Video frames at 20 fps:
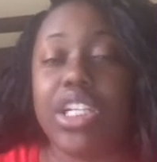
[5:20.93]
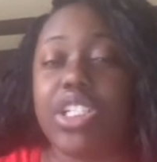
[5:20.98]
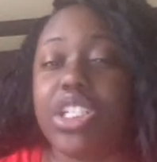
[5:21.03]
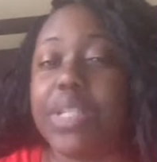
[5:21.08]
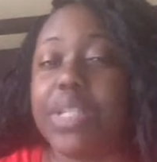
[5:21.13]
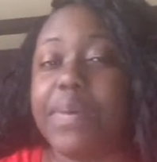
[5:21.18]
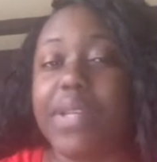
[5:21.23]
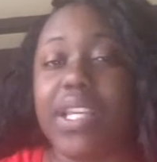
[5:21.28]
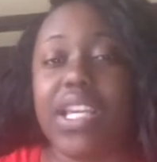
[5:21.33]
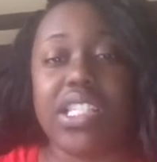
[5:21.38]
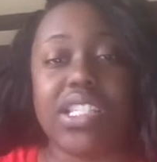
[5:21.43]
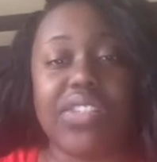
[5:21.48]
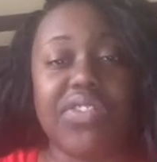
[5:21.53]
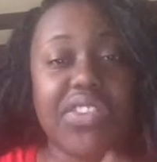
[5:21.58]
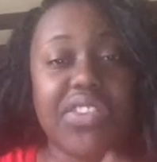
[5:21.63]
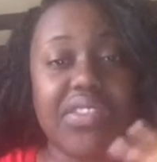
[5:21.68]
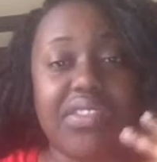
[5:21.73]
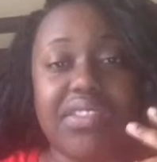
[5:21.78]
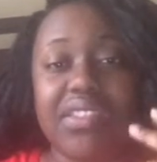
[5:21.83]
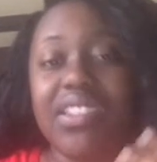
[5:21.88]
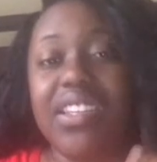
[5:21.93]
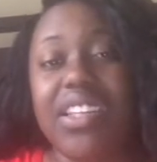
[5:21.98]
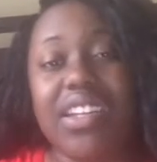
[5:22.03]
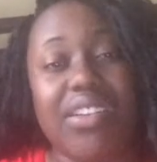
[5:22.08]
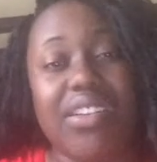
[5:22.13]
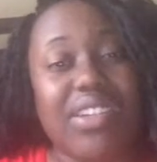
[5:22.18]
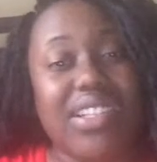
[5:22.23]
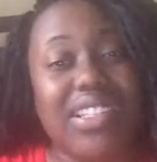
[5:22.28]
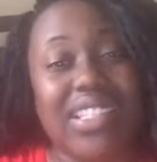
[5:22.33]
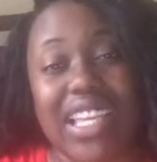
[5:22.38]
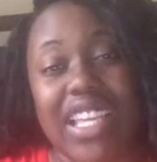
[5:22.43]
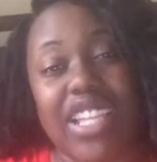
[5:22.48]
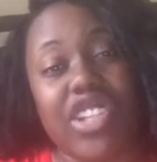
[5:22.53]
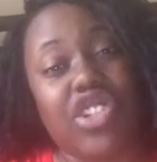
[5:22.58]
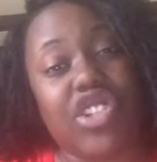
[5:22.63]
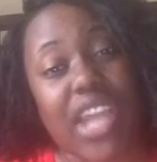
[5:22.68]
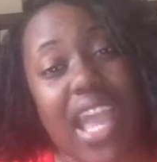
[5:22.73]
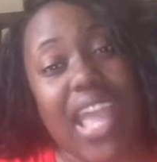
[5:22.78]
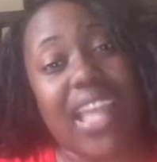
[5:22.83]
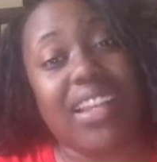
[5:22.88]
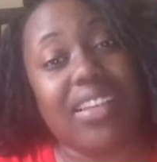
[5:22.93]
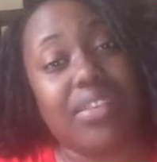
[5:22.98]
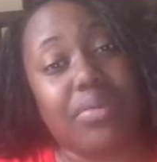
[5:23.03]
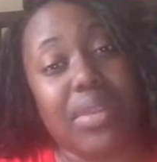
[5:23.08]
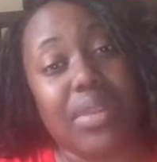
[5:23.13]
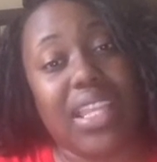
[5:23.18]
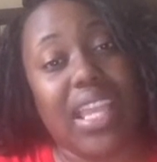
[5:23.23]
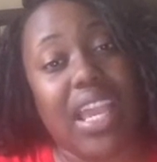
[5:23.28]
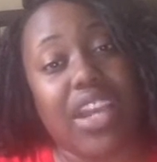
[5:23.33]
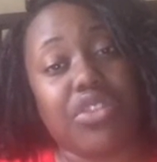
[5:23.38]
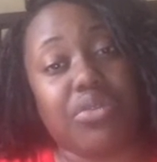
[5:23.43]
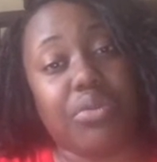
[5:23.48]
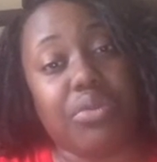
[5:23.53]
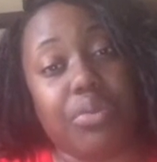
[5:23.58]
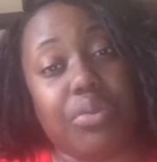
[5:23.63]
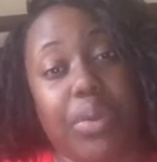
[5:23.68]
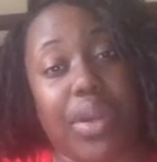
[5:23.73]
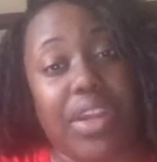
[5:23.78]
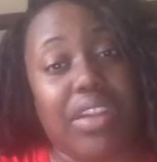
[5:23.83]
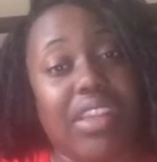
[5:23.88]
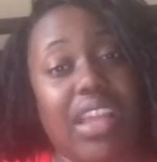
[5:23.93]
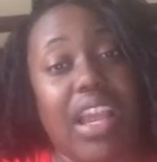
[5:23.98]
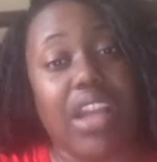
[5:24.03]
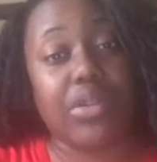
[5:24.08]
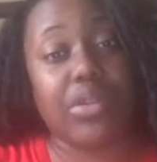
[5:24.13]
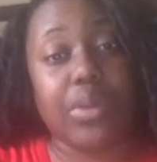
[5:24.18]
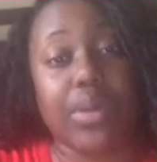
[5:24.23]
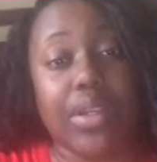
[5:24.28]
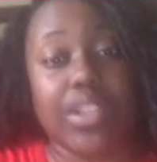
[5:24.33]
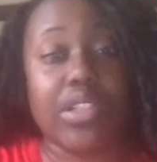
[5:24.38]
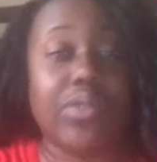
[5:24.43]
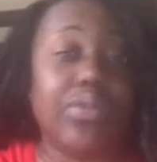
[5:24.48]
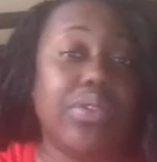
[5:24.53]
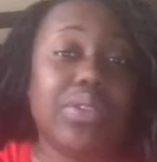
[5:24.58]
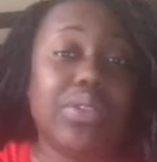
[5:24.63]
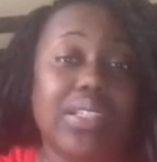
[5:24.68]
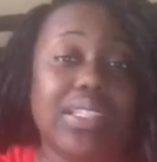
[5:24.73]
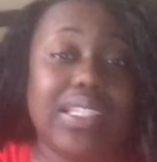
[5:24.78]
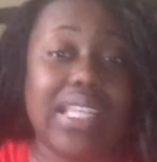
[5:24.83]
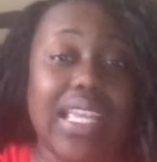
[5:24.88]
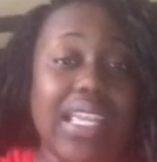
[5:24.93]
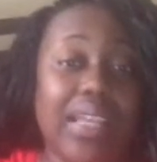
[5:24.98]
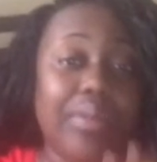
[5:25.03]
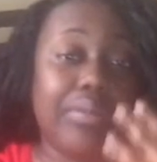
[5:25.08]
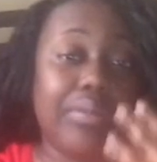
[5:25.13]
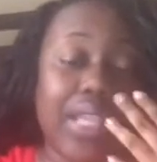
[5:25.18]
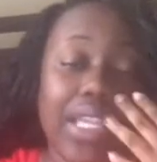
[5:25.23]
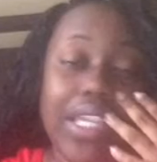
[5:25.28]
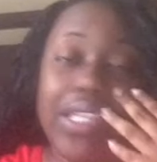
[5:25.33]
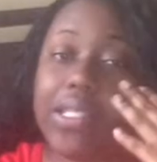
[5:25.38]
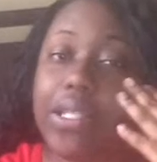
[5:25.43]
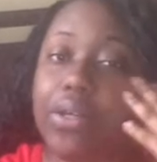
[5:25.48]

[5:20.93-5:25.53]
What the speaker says: just because of, it's in China is when where the actual interview is taking place.